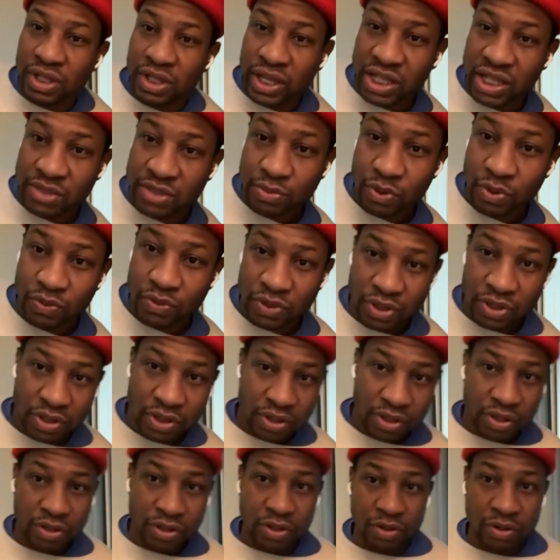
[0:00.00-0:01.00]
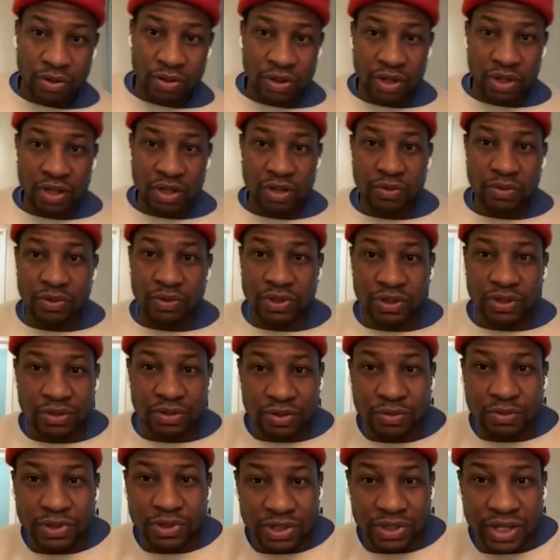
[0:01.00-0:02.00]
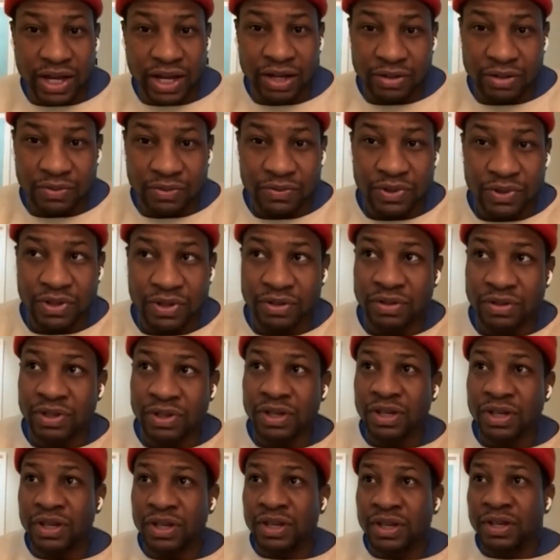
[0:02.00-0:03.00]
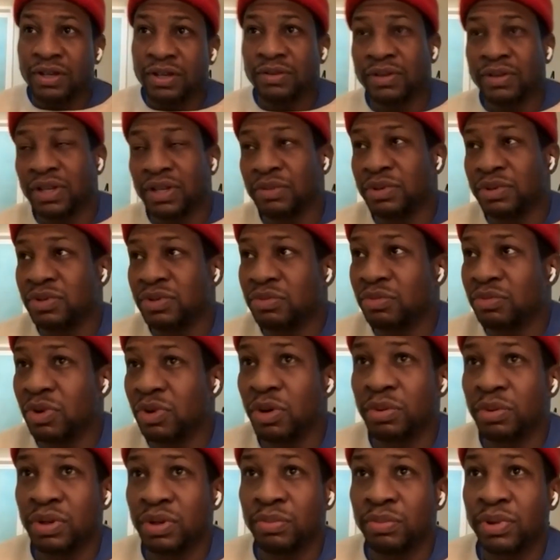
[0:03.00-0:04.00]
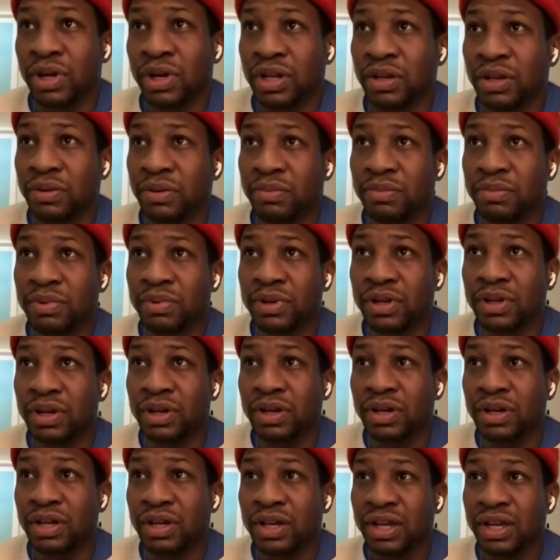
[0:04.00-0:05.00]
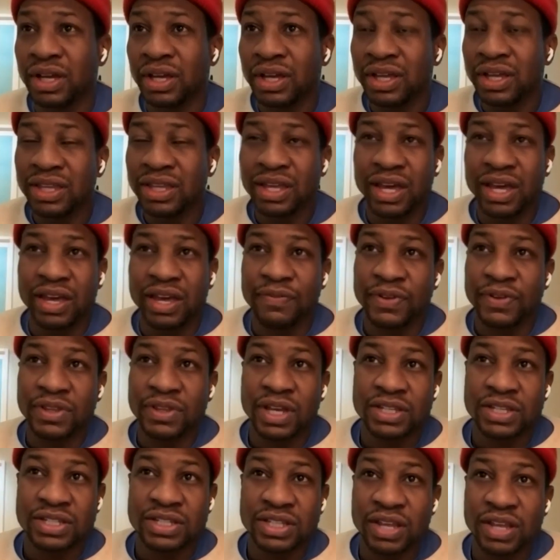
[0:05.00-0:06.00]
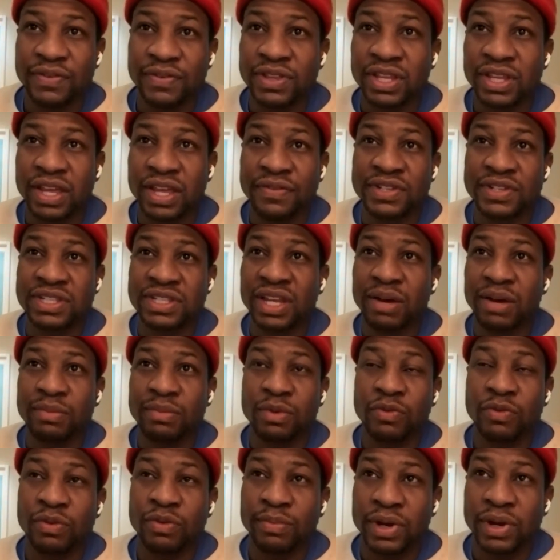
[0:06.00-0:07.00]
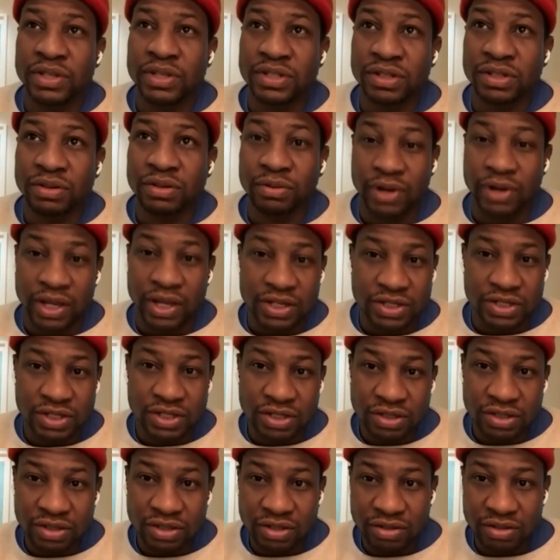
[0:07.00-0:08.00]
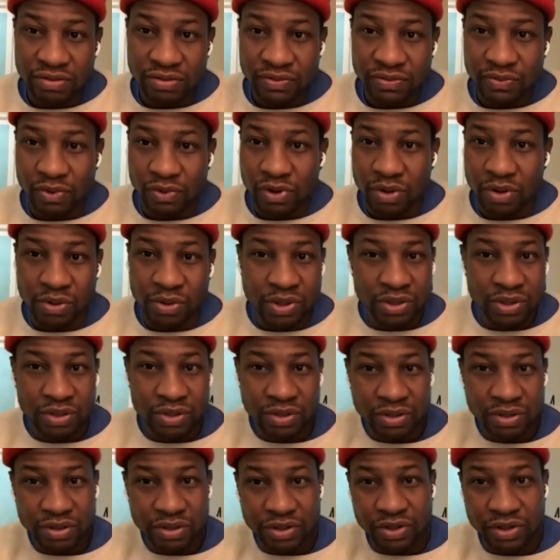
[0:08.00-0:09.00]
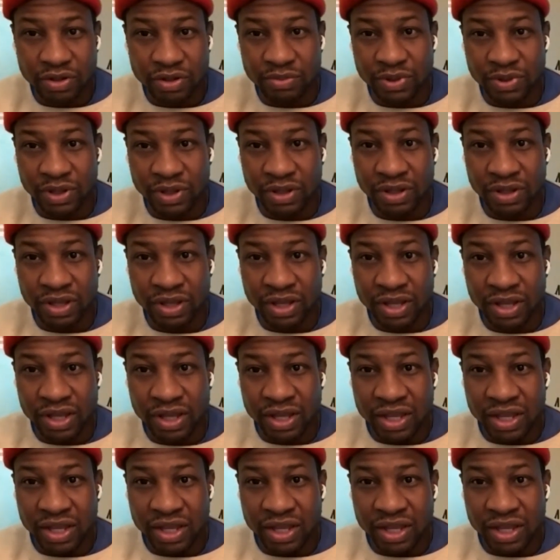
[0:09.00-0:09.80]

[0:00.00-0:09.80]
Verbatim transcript: it's the last movie. You know, and you want to you want to die on the field. Not to be too morbid about it, but uh, yeah, if it doesn't, if it if it's not moving my generation forward, you know what I mean?